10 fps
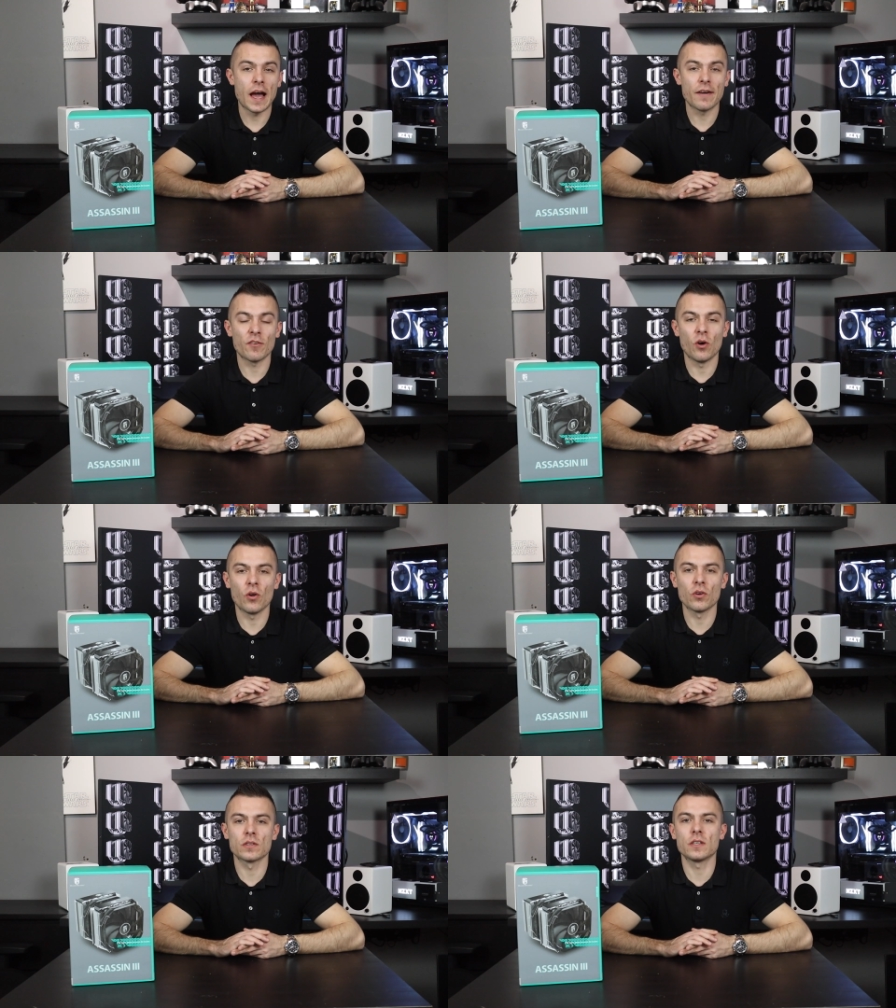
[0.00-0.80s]
have
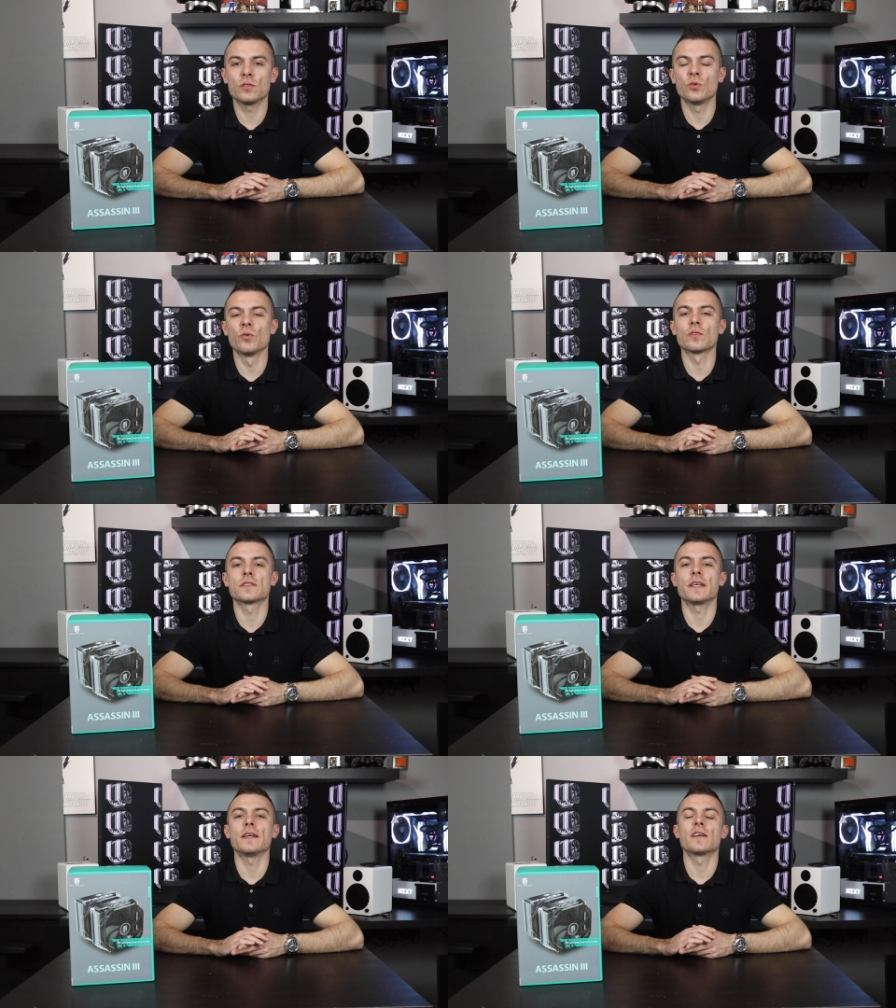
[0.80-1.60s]
all the
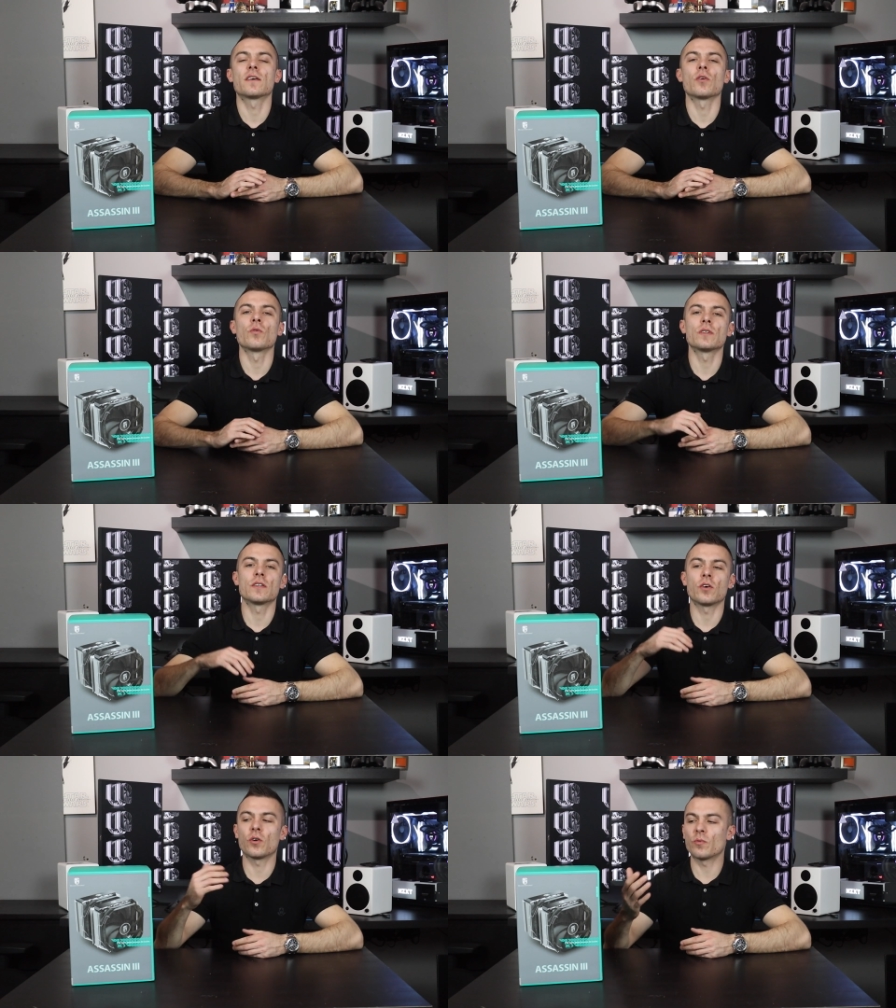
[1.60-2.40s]
tools
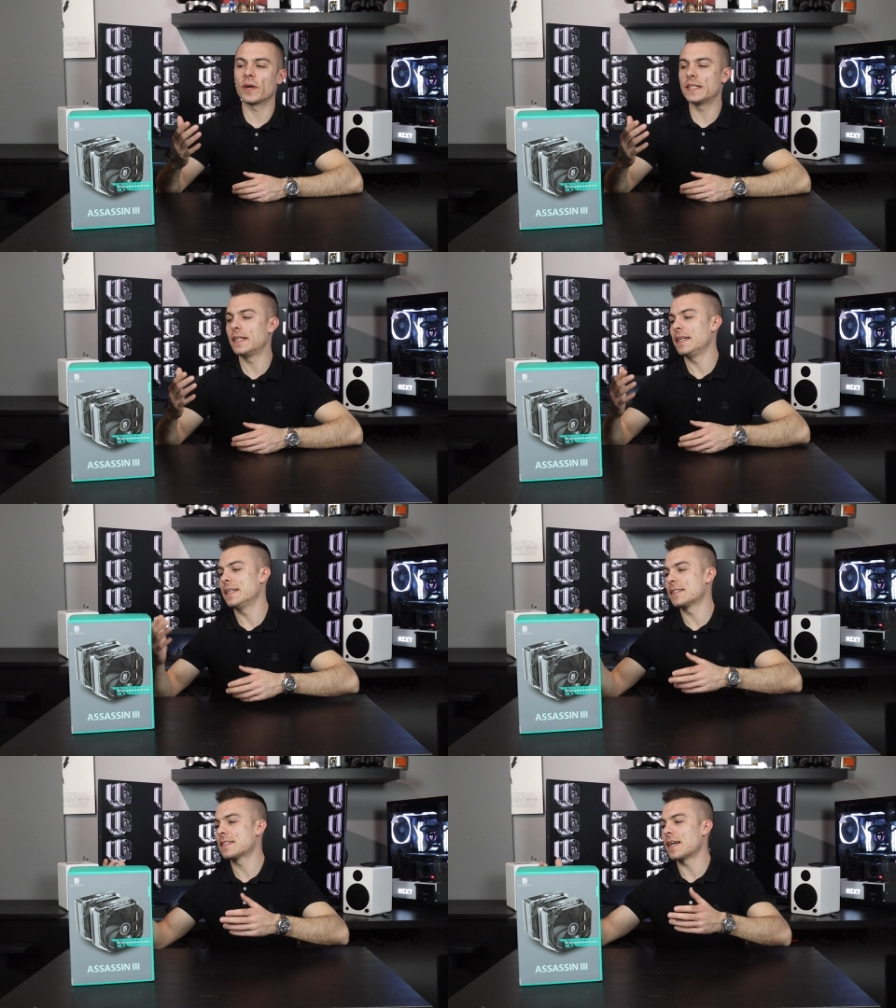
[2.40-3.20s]
included
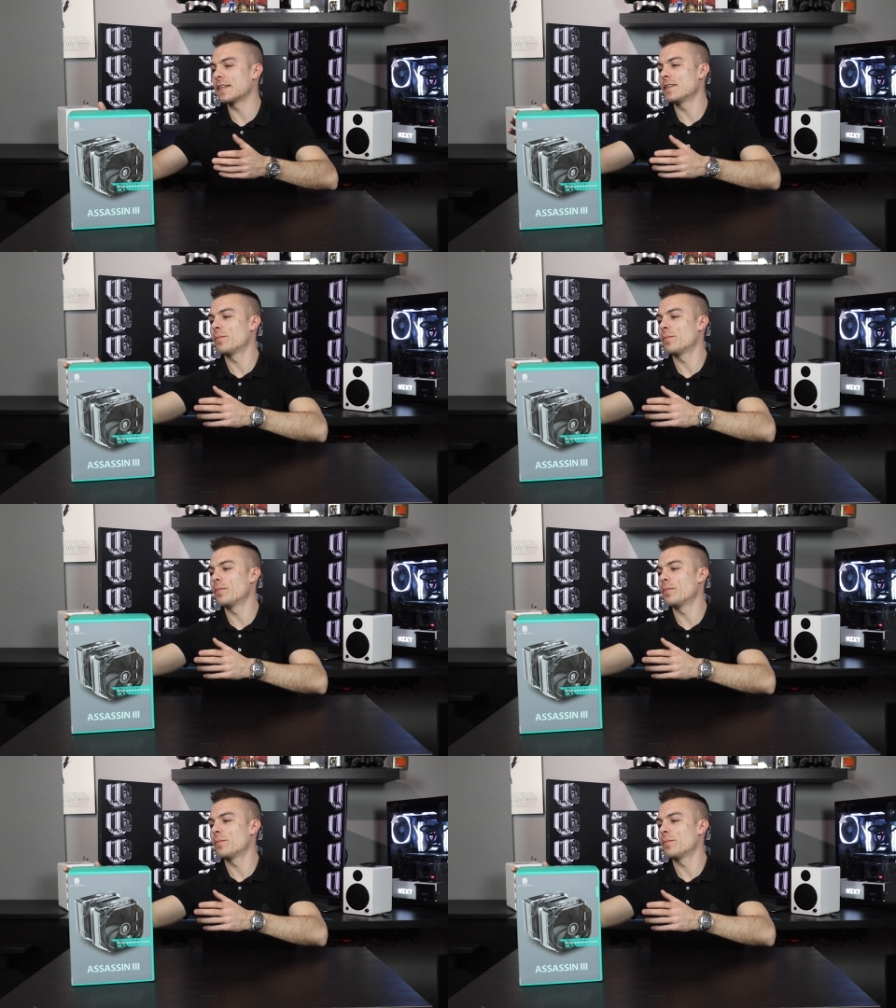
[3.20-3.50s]
already inside